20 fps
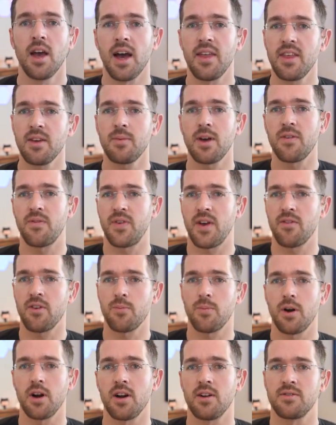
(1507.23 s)
I think my
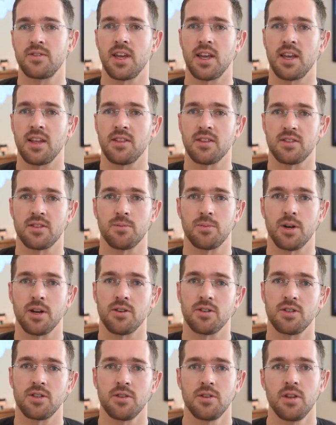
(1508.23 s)
favorite part of taking this
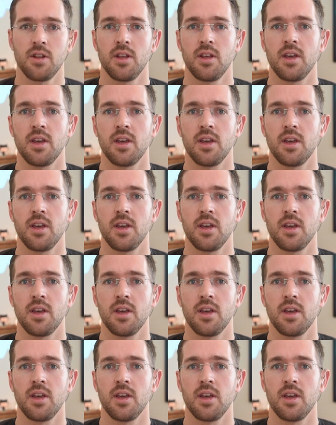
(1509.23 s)
approach